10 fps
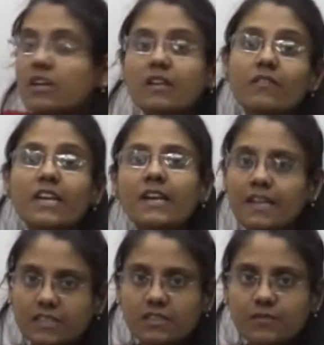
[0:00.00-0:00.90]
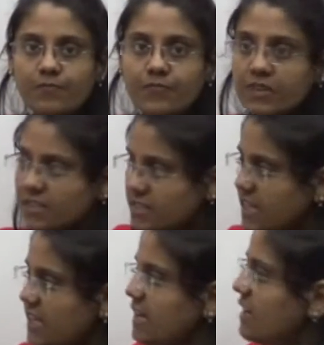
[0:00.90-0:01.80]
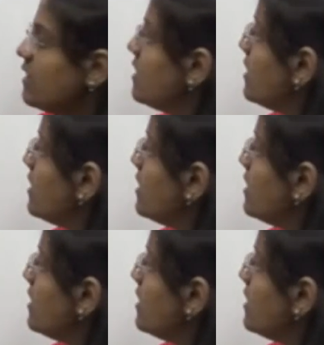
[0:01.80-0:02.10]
given hint. See here,